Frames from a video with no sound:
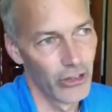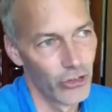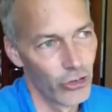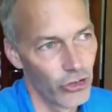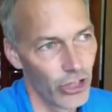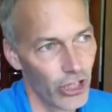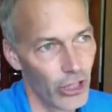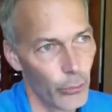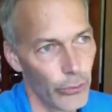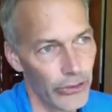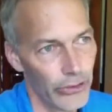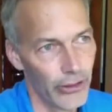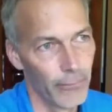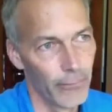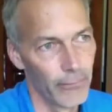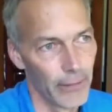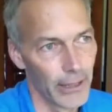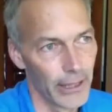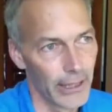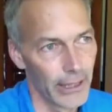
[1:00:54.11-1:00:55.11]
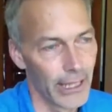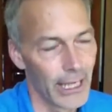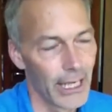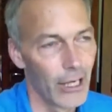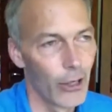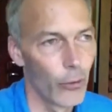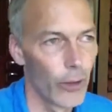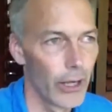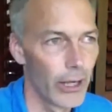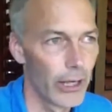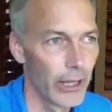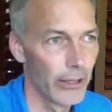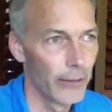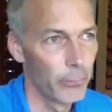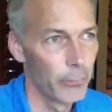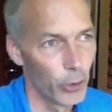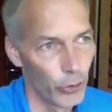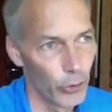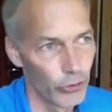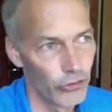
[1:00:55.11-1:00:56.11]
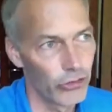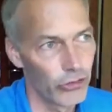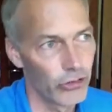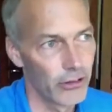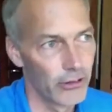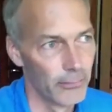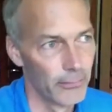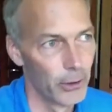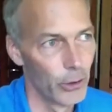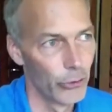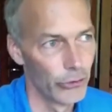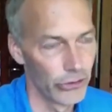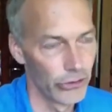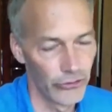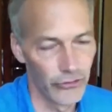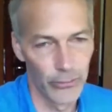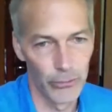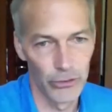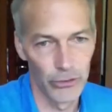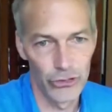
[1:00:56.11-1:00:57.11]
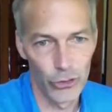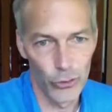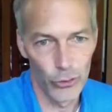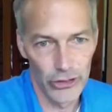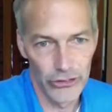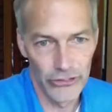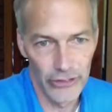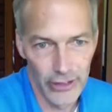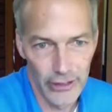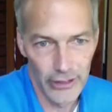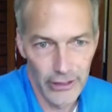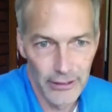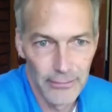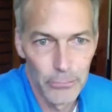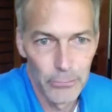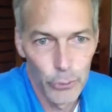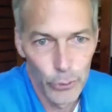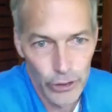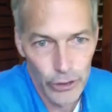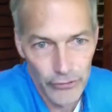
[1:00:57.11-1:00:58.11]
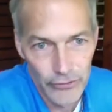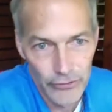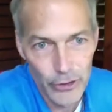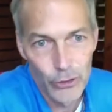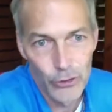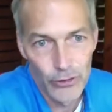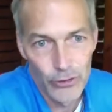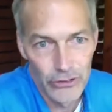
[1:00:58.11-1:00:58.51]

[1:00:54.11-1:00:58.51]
to share with them like how I approach composing from a storytelling point of view.